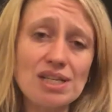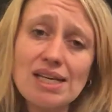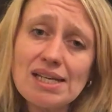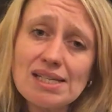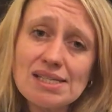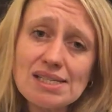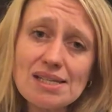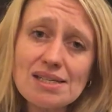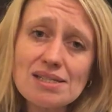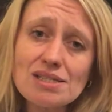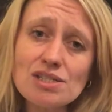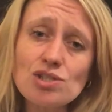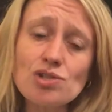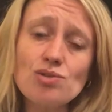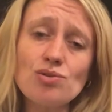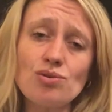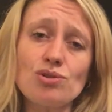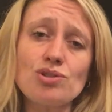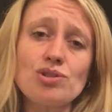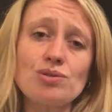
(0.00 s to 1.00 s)
easier to
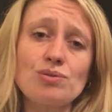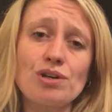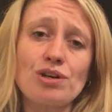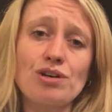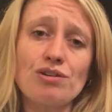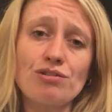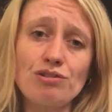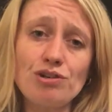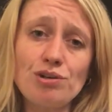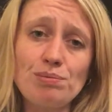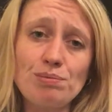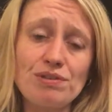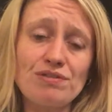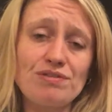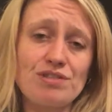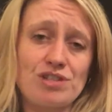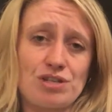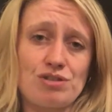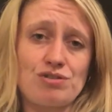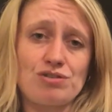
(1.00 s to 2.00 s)
talk to a group
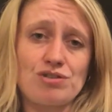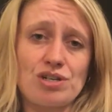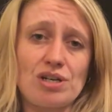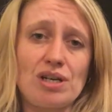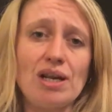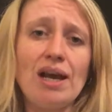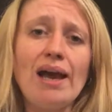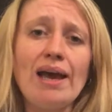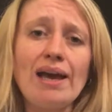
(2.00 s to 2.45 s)
of children